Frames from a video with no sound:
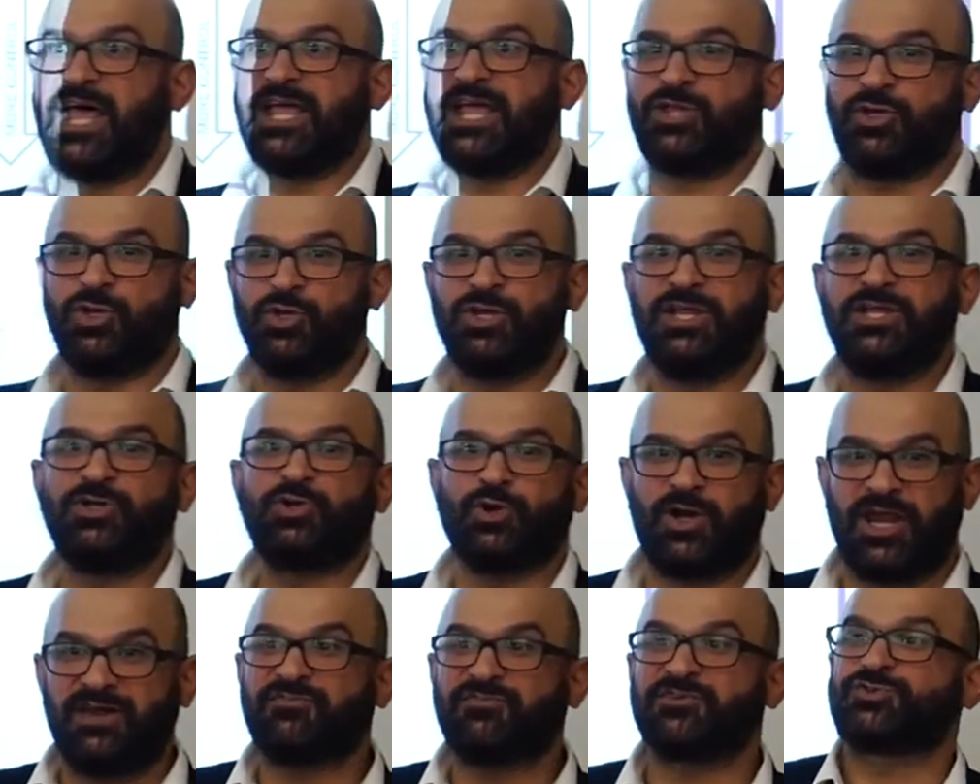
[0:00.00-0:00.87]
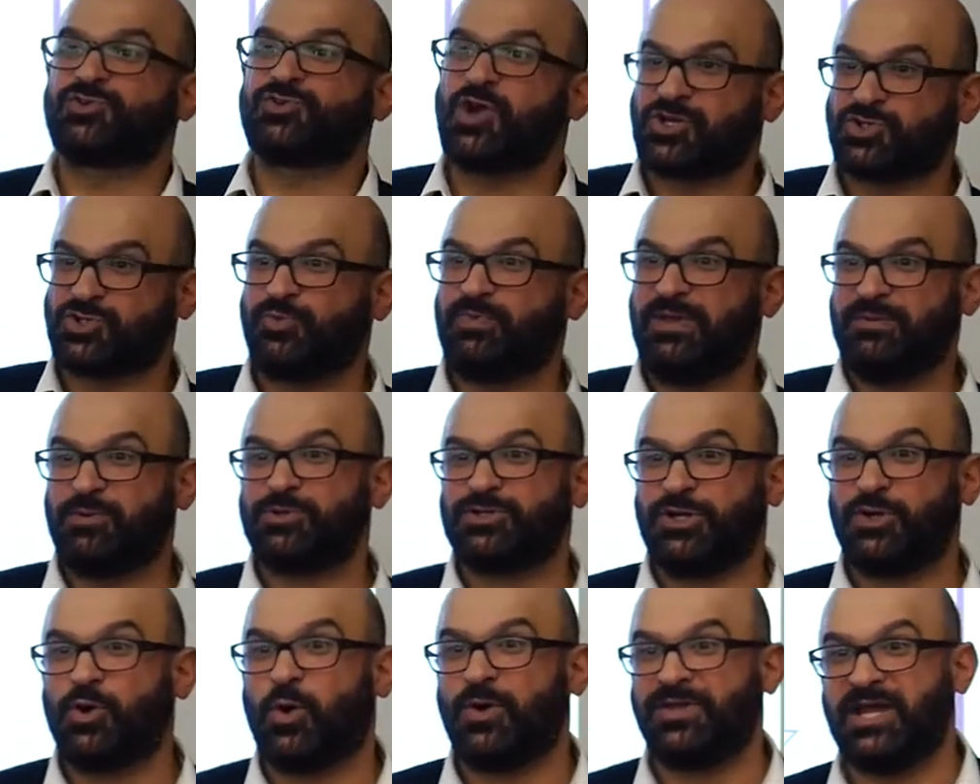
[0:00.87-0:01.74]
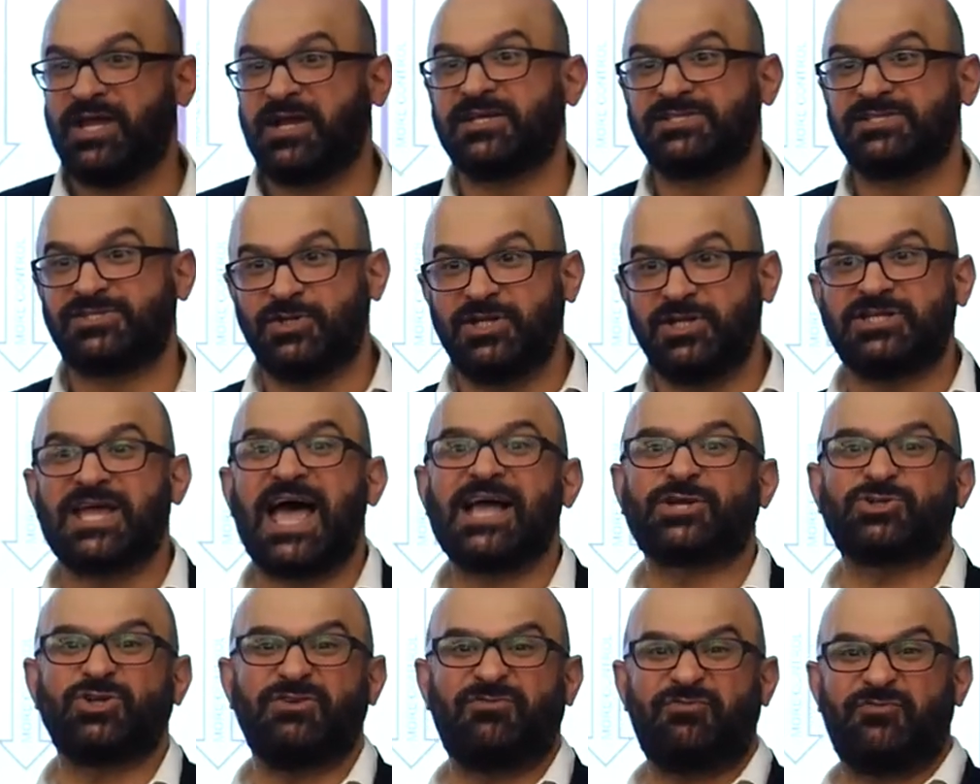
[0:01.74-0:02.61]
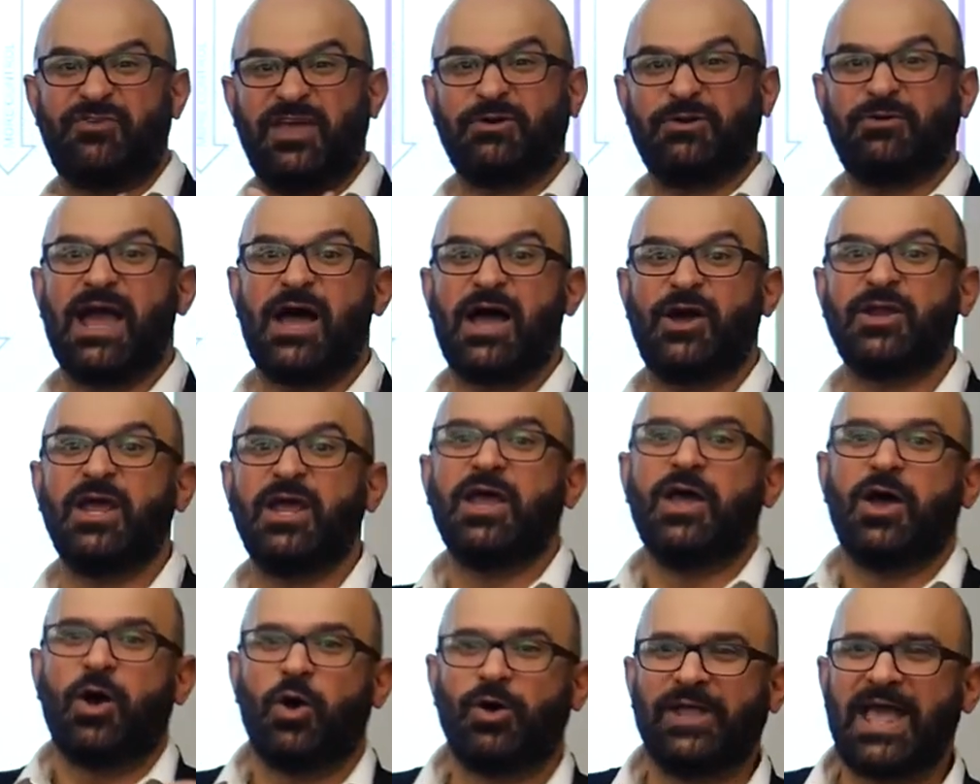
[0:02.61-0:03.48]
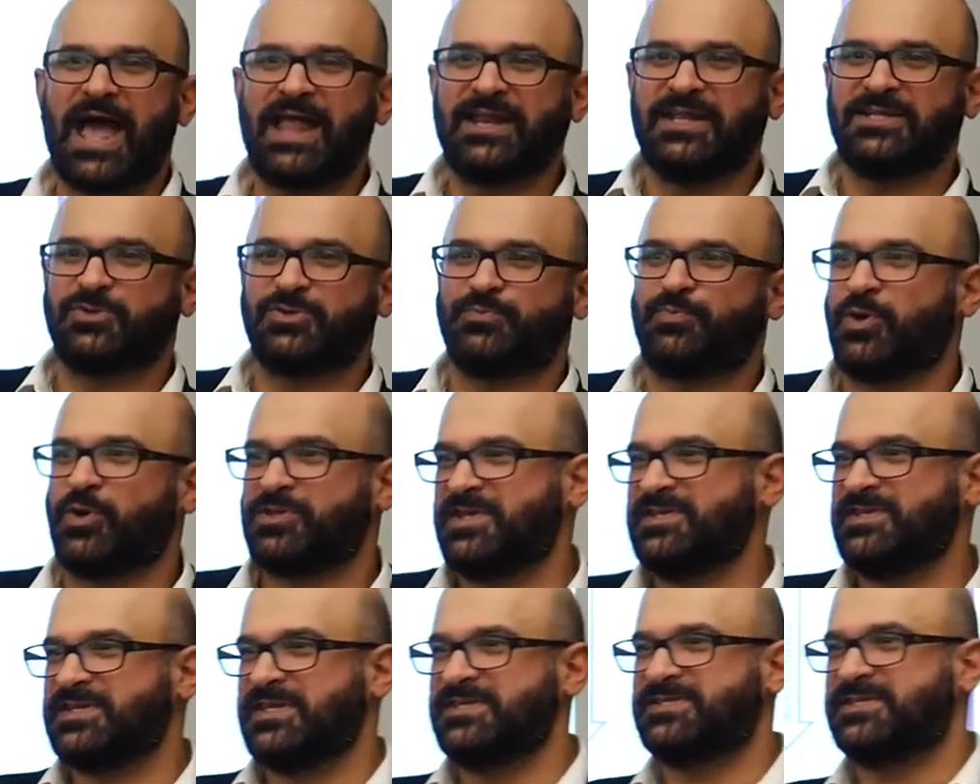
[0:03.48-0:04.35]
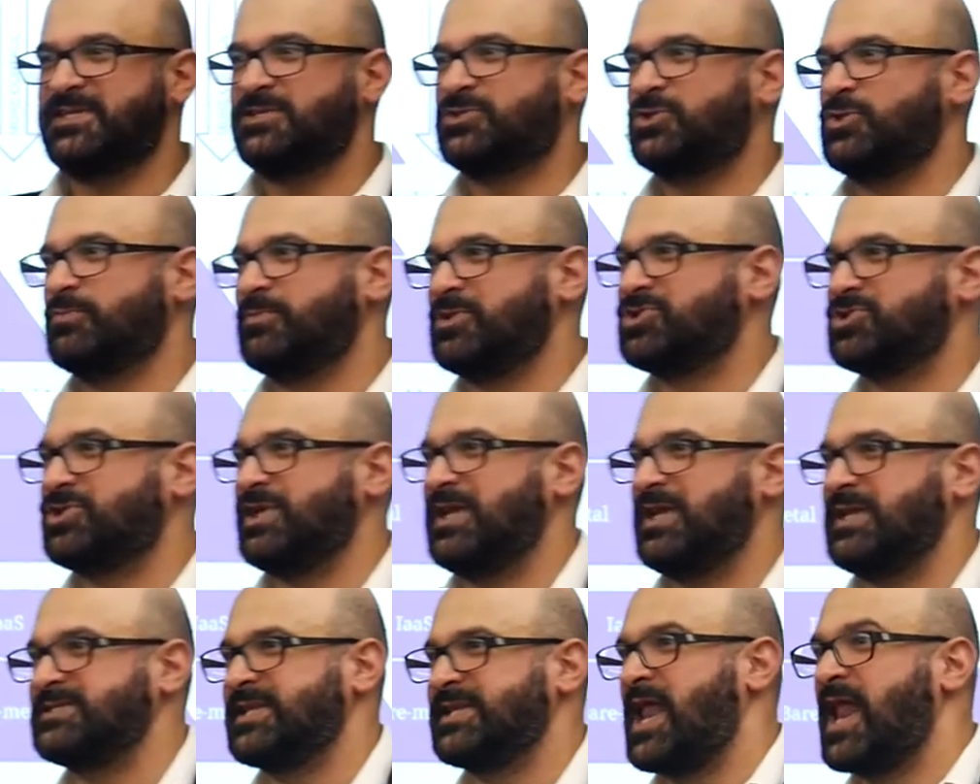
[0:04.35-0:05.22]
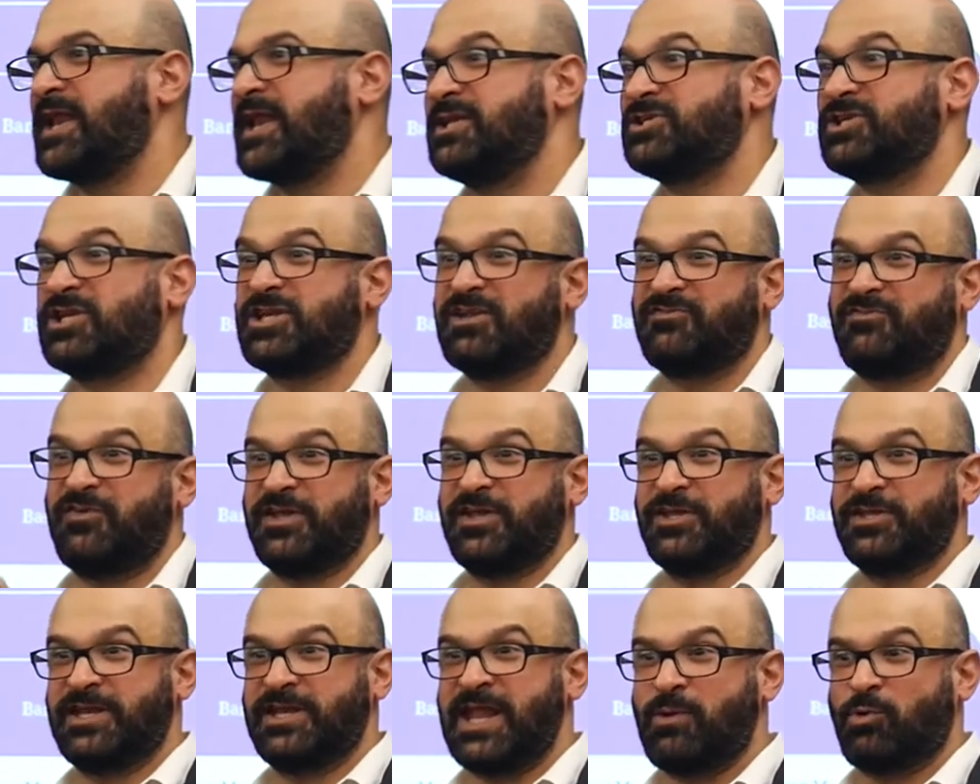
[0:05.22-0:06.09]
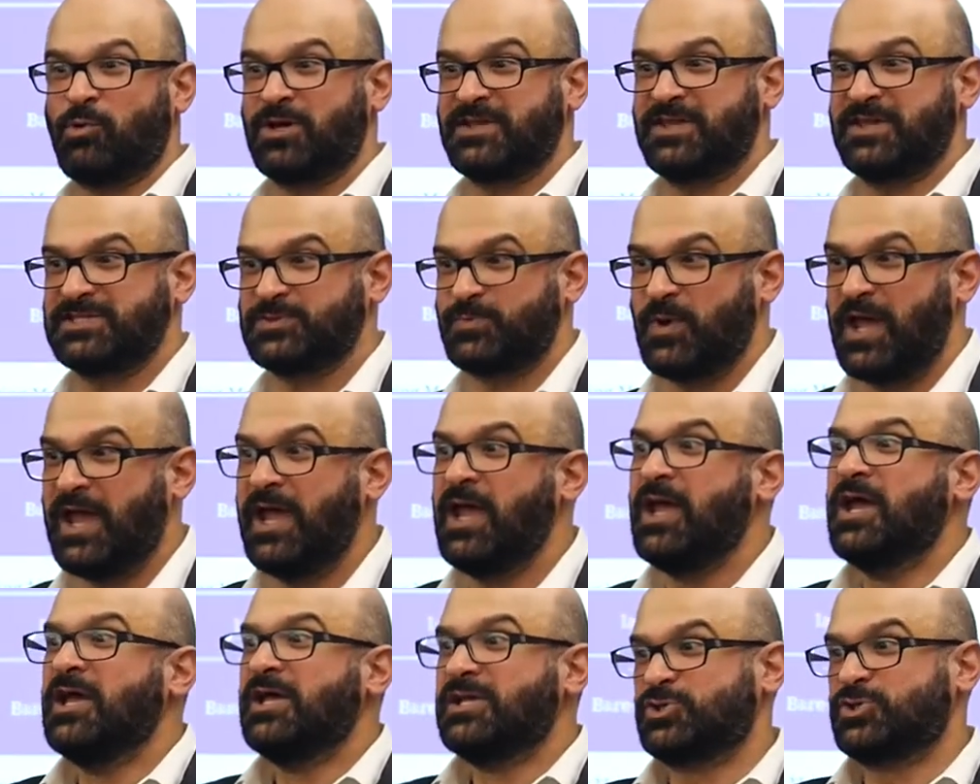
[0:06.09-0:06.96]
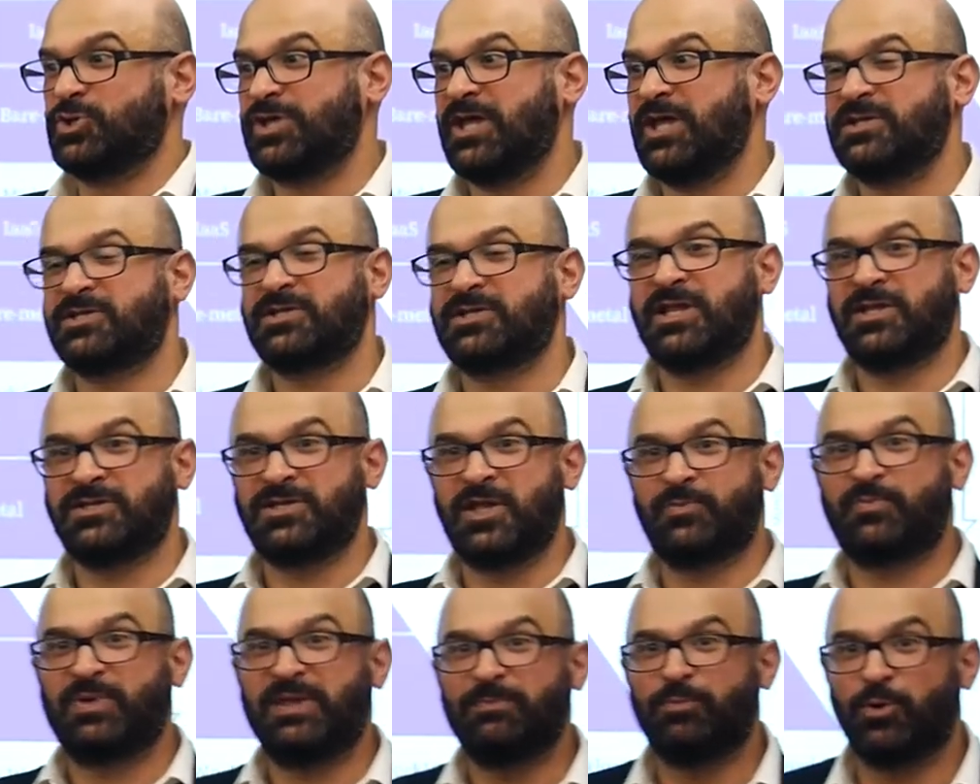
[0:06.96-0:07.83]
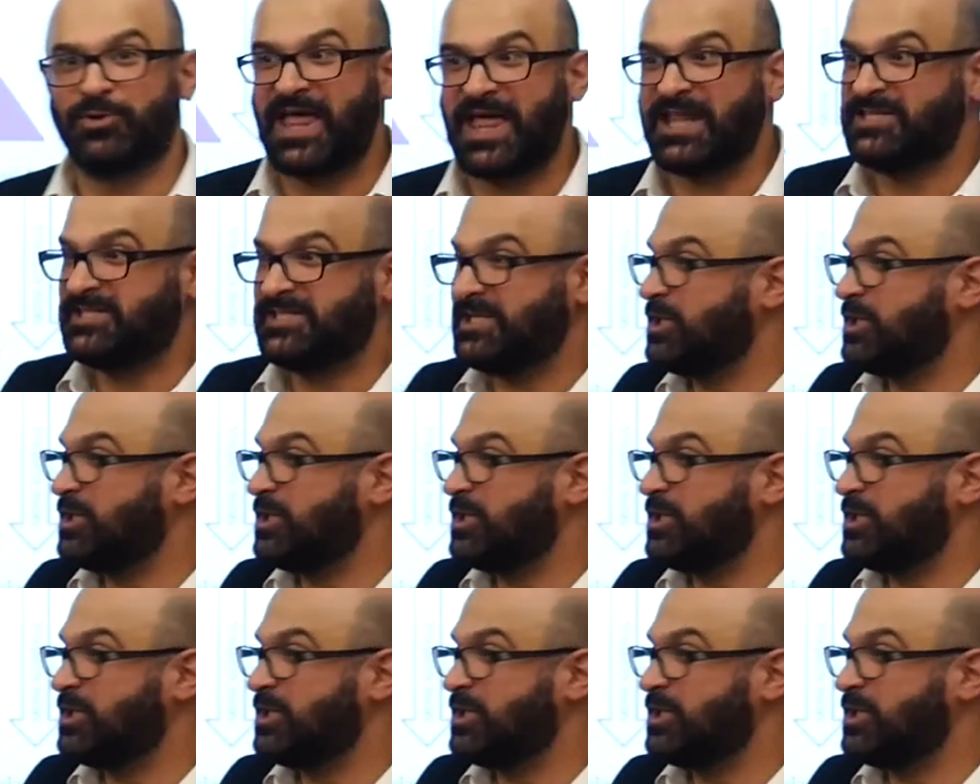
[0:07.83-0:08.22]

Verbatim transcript: like you need your infrastructure people to go in there because you need to actually figure out, oh yeah, I need to put these EC2 machines and I need to configure the network this way so that the, the people that